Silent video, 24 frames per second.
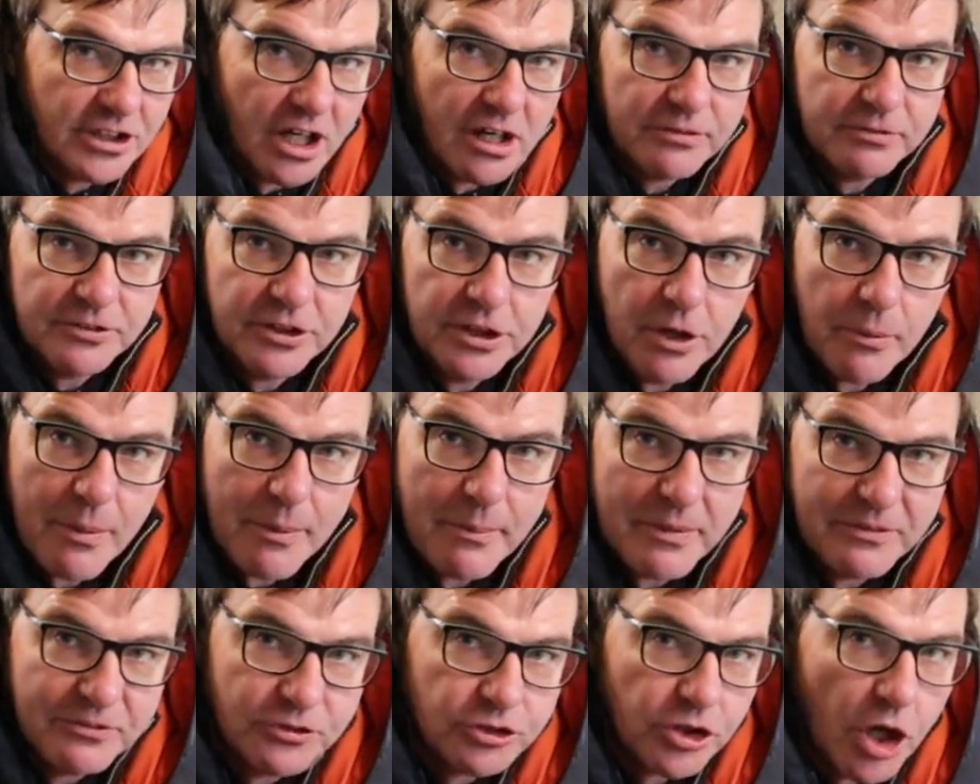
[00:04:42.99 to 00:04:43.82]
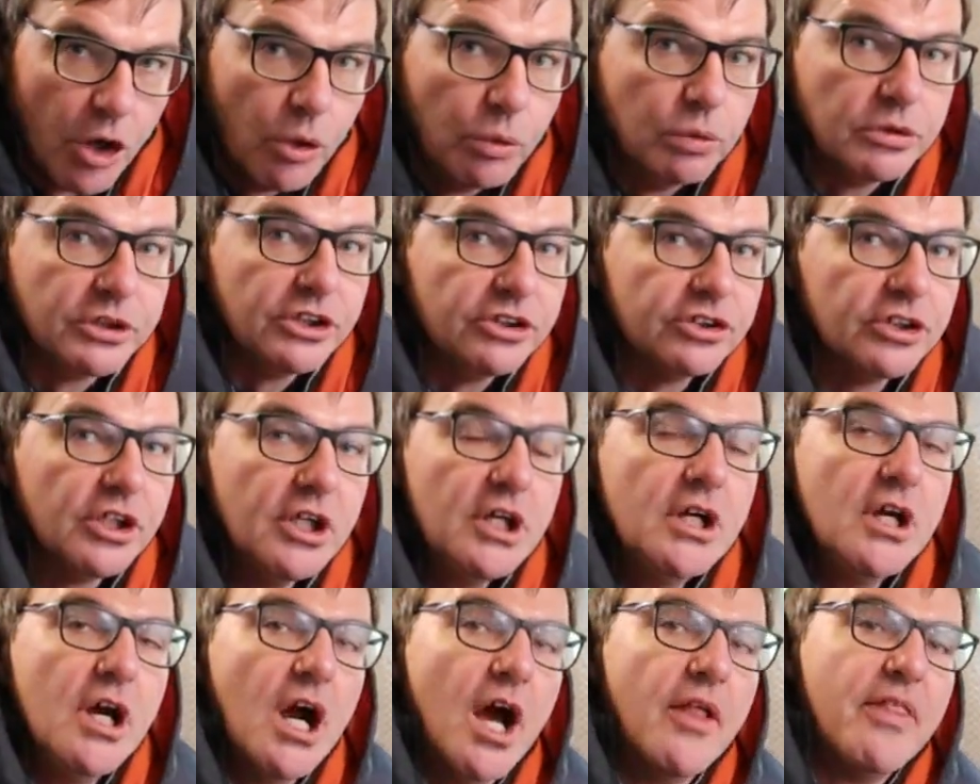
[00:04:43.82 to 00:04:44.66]
off. You know, when we've sold it
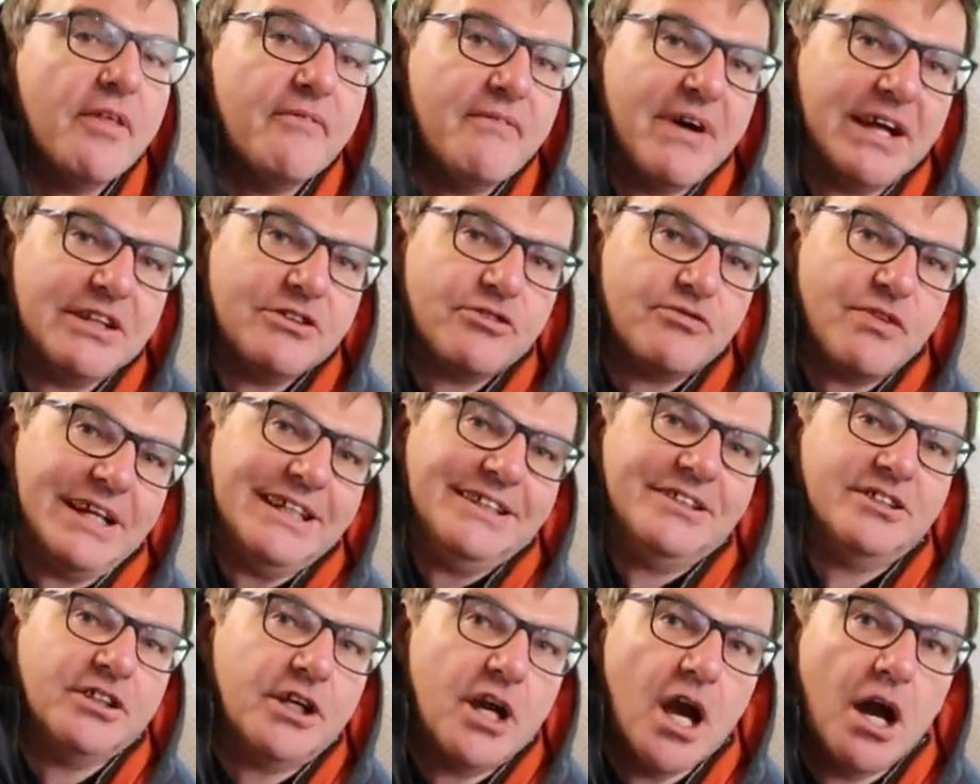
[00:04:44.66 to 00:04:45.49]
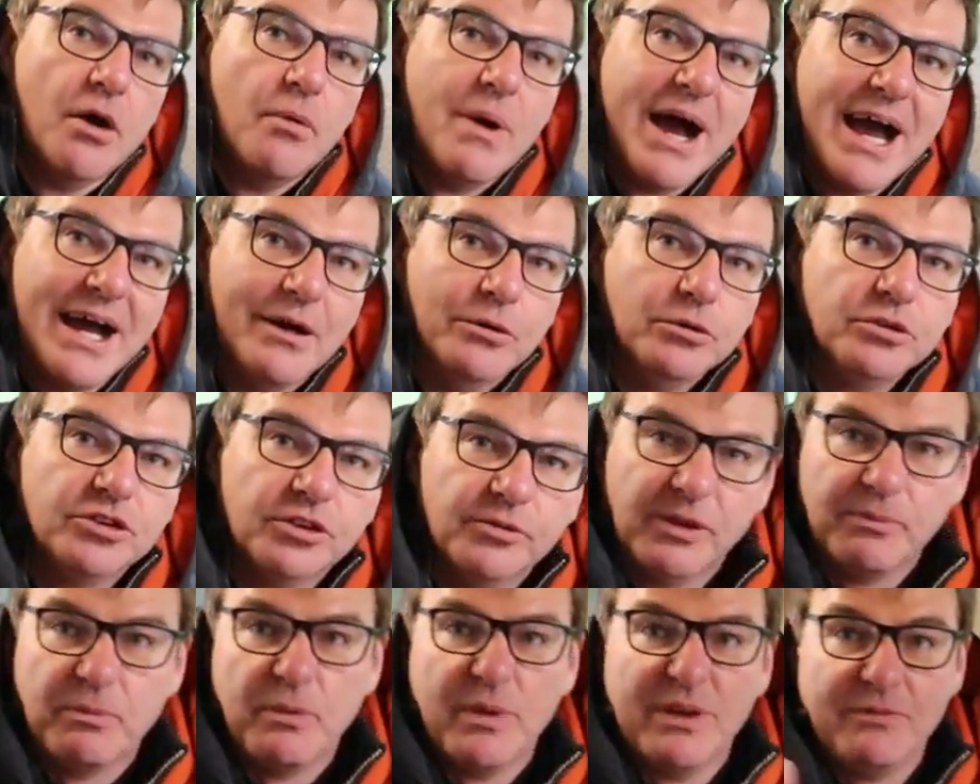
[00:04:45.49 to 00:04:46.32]
and the van's ready to go out,
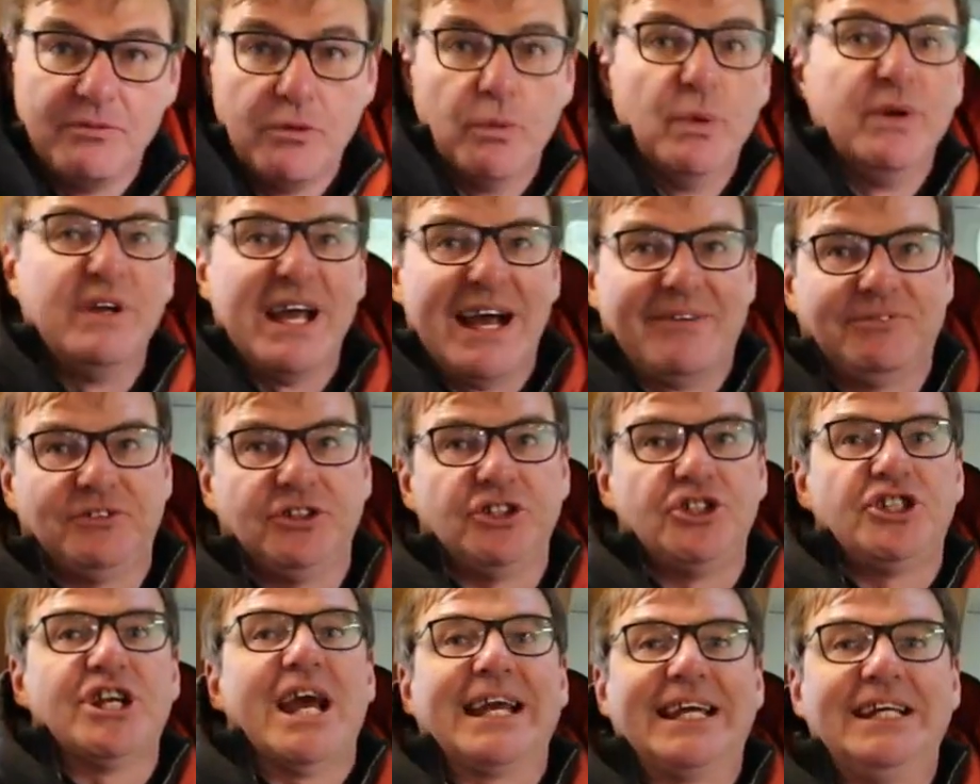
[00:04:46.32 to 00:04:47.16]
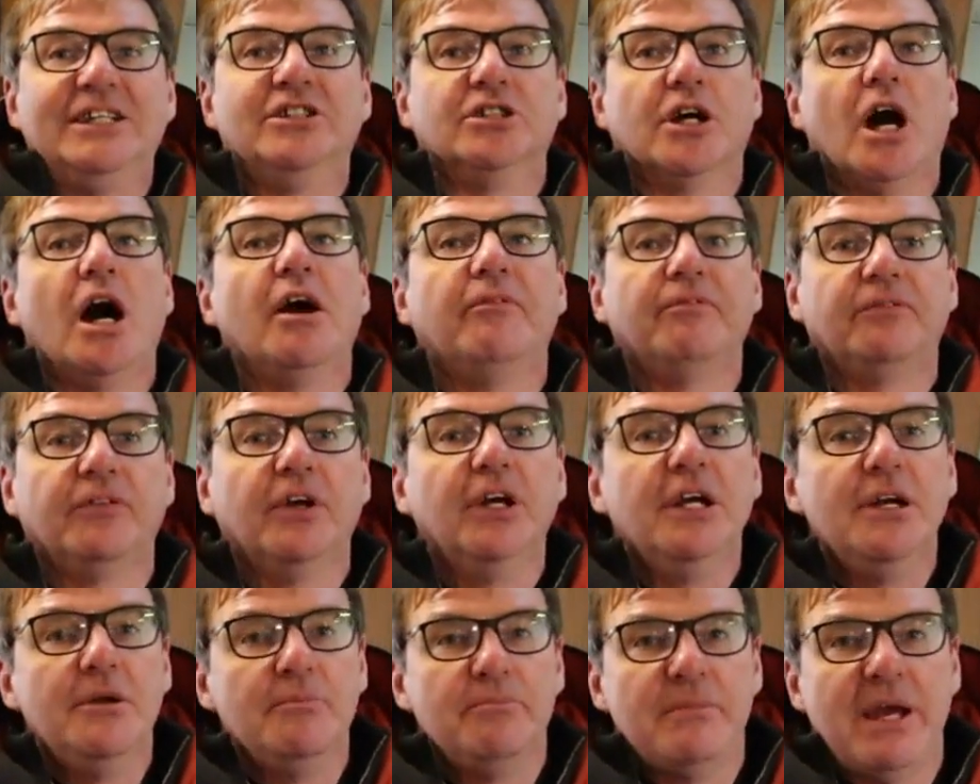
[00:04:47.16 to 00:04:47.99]
and then we have to check it off,
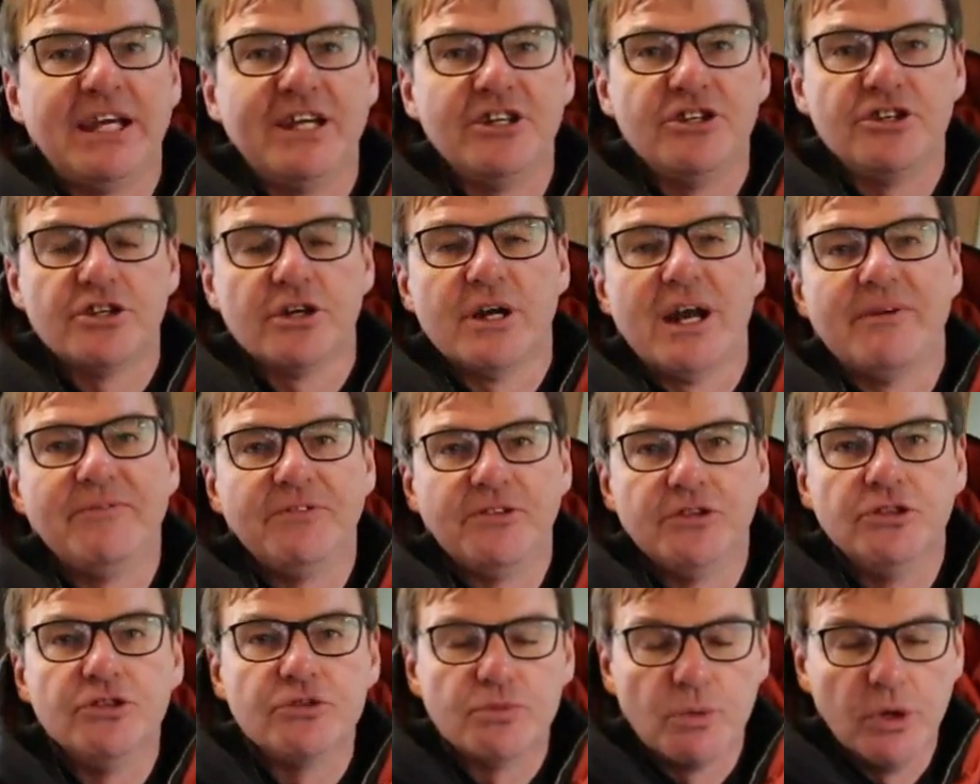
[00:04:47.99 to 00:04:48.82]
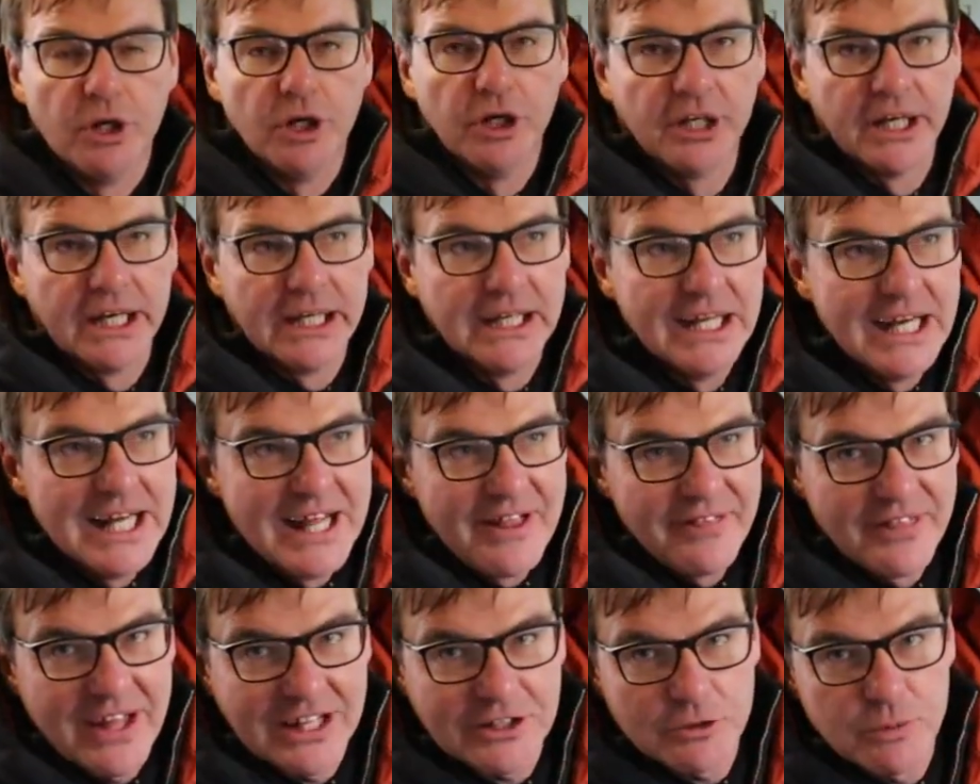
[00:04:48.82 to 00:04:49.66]
making sure everything's working.
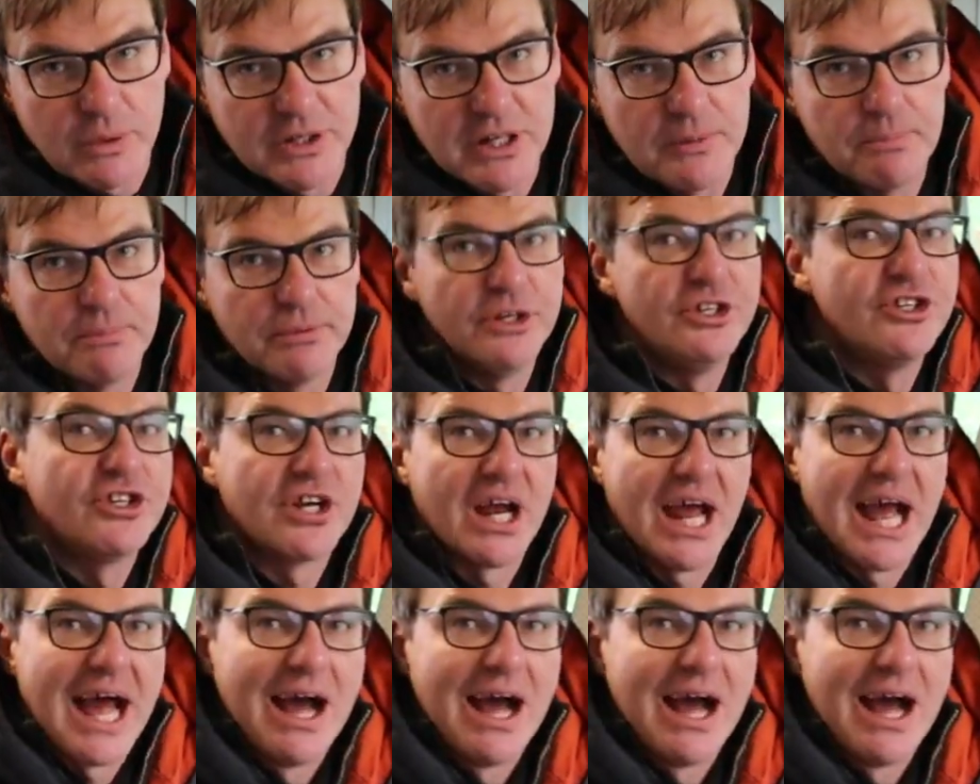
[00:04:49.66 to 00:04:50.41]
That's when you appreciate